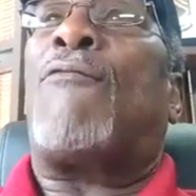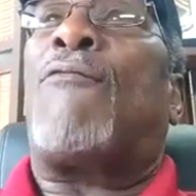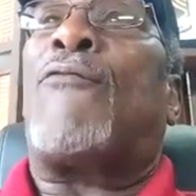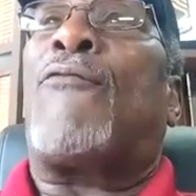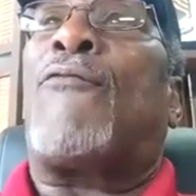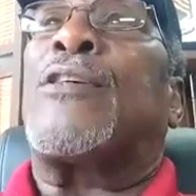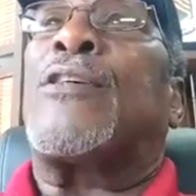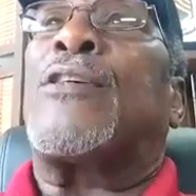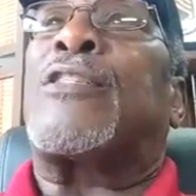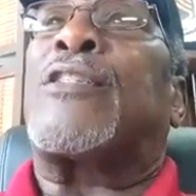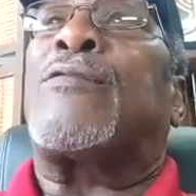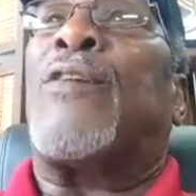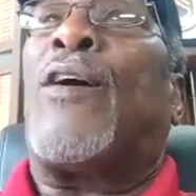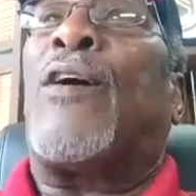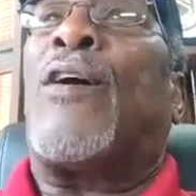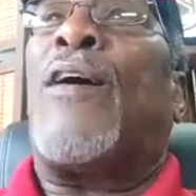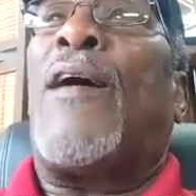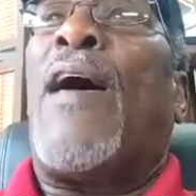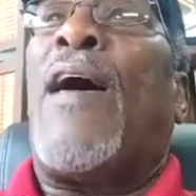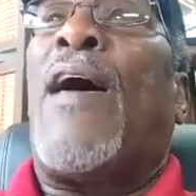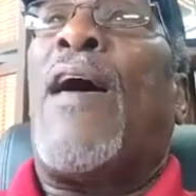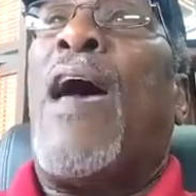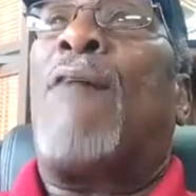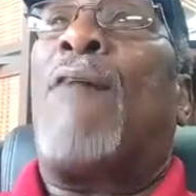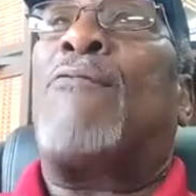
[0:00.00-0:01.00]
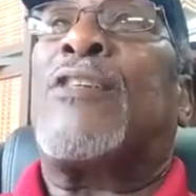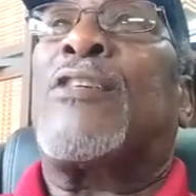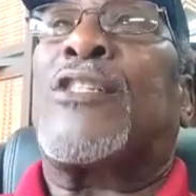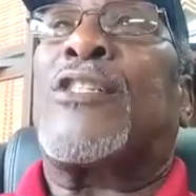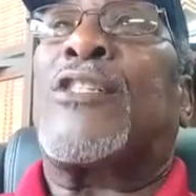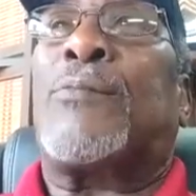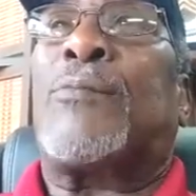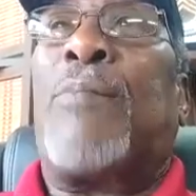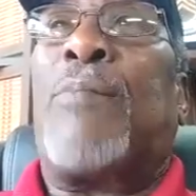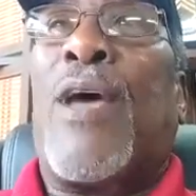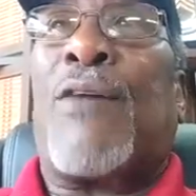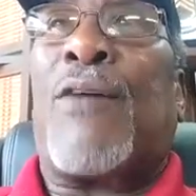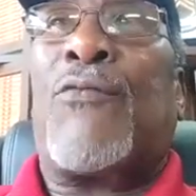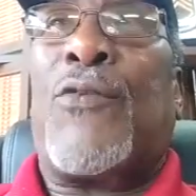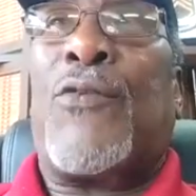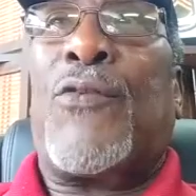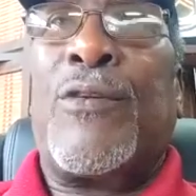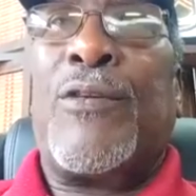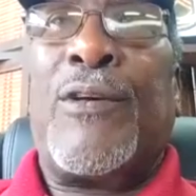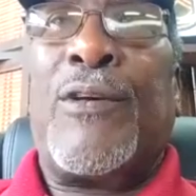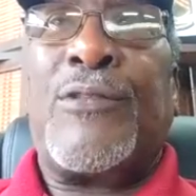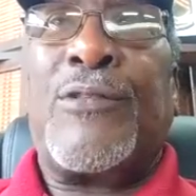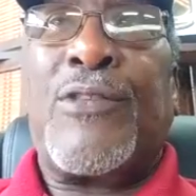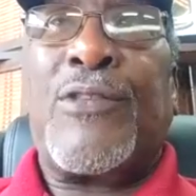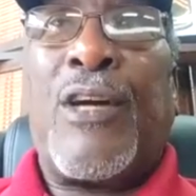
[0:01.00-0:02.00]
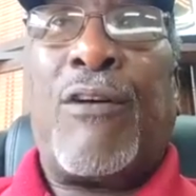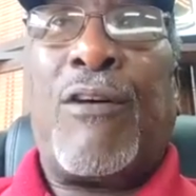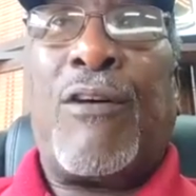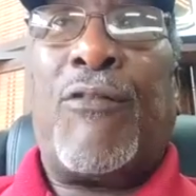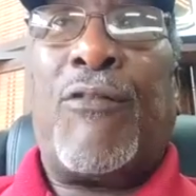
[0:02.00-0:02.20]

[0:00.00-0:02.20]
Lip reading: first of all, have respect for yourself.